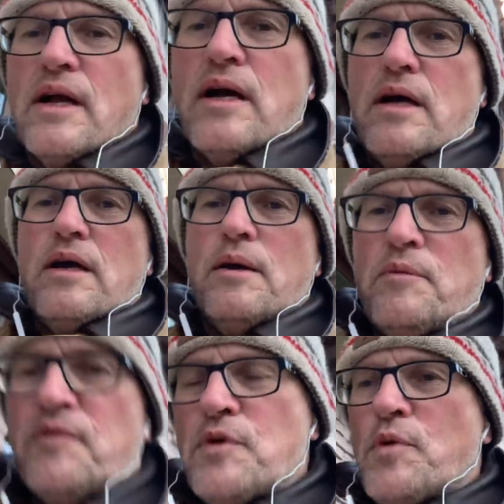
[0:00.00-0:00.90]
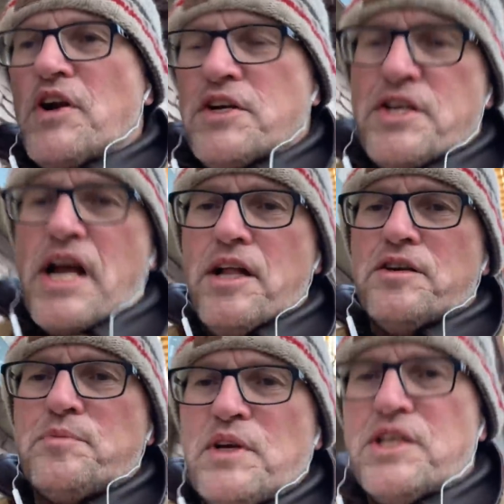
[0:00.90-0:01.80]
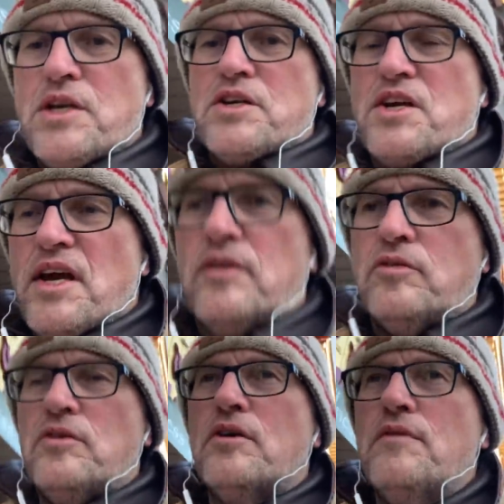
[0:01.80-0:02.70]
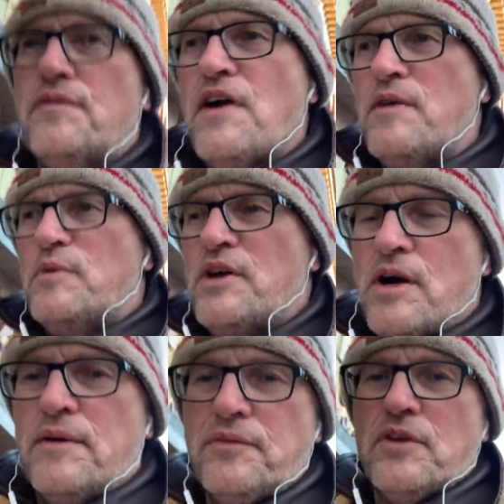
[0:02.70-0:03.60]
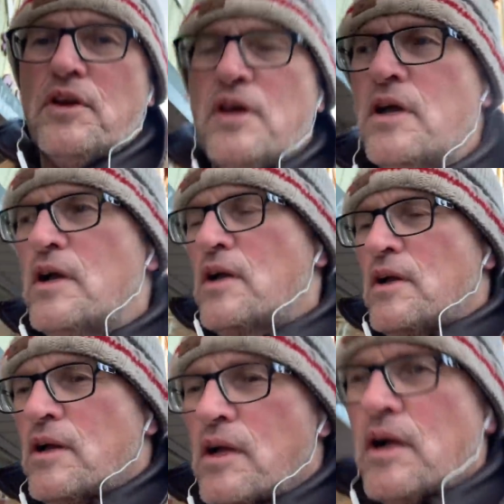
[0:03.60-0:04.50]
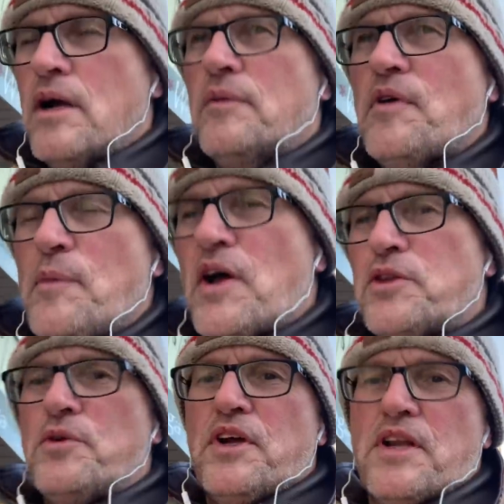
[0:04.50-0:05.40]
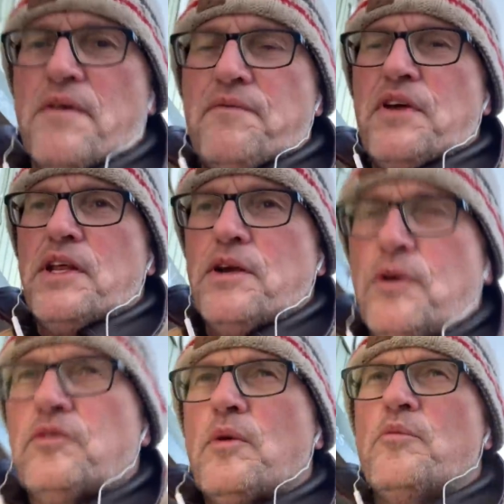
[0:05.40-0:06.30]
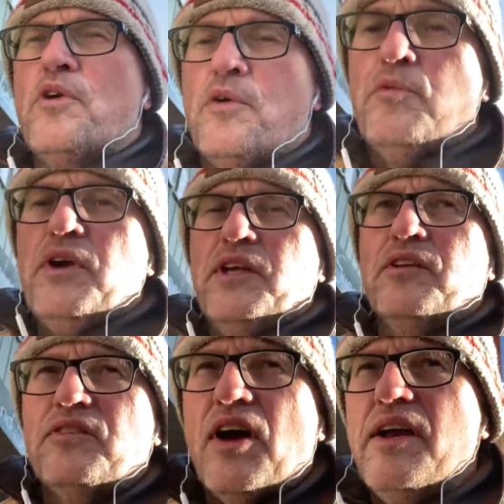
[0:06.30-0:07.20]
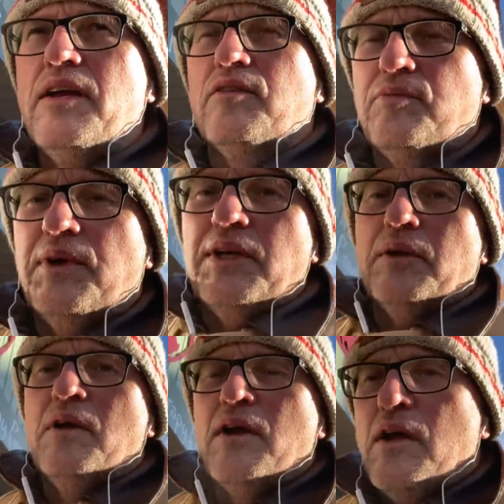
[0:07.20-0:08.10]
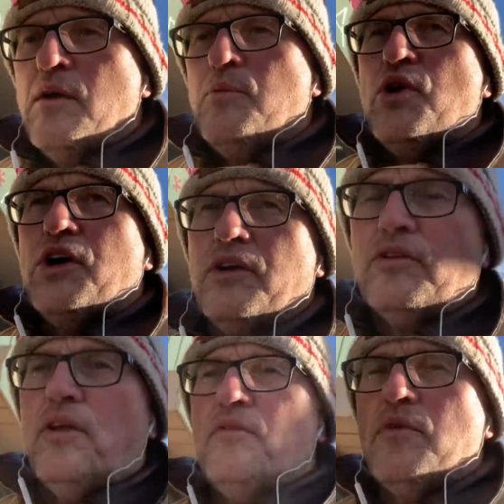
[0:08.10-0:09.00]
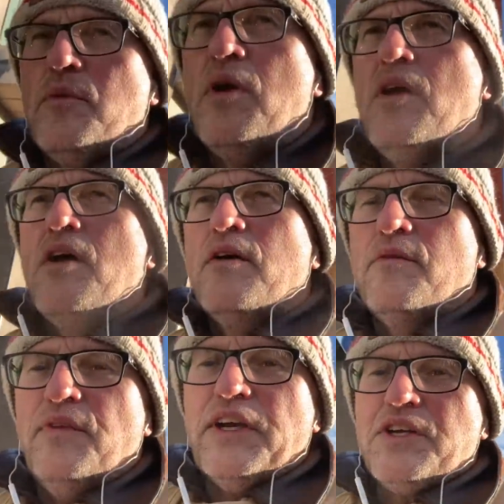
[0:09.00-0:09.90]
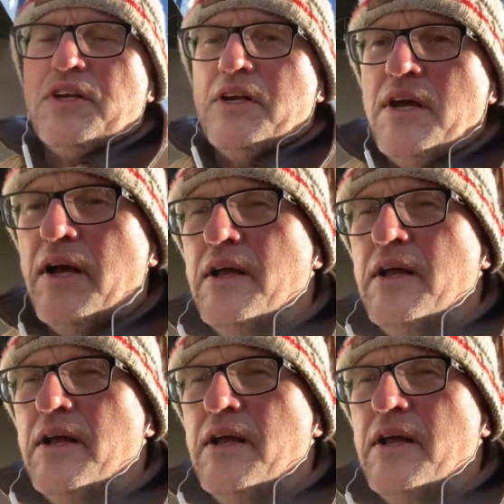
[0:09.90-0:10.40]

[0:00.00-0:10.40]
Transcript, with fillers: um, if you want to challenge me to chess, you can find me often. Uh, if I'm not doing enough videos, I'm reading science, reading books, even fiction,